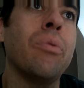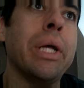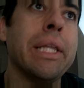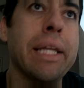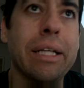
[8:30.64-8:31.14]

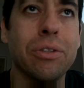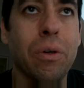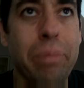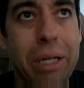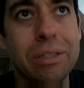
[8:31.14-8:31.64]
when things
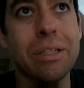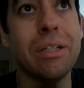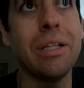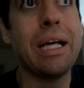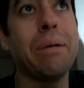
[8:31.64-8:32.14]
are about to
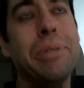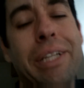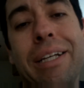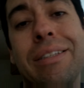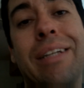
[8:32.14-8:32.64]
collapse?
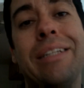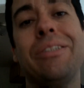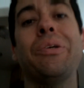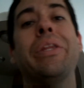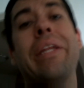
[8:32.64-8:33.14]
Yes, I
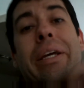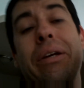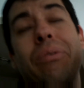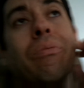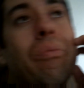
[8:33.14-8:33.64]
do think
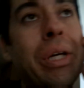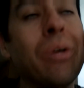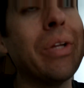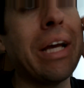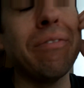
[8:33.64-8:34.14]
we
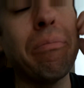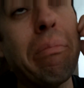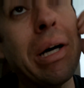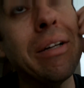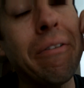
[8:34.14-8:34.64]
only have
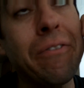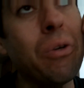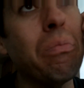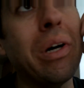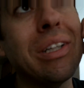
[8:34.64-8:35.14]
a
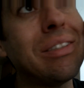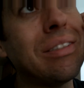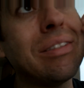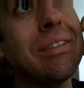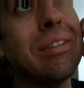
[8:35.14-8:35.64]
few
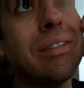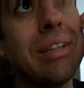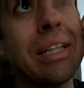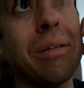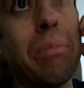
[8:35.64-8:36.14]
months
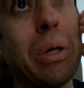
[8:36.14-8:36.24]
at the